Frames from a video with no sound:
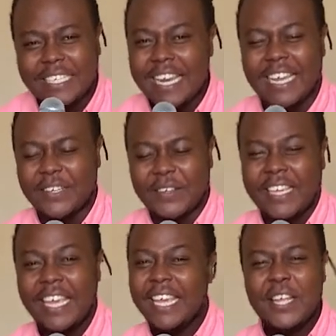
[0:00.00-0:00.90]
at night.
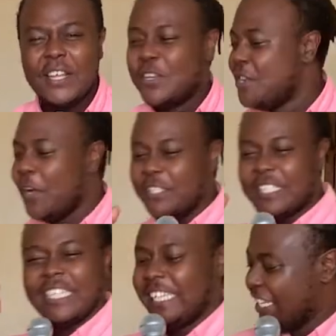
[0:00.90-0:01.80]
okay?
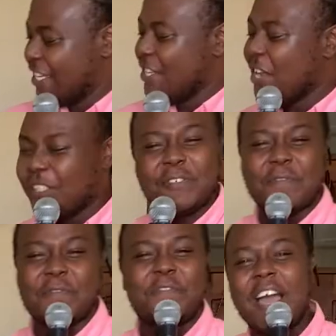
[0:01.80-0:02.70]
Not not to
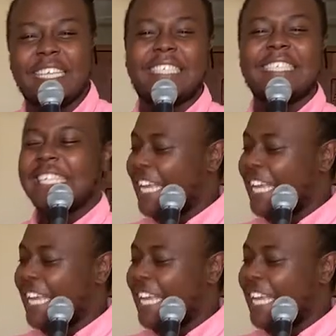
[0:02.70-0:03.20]
fight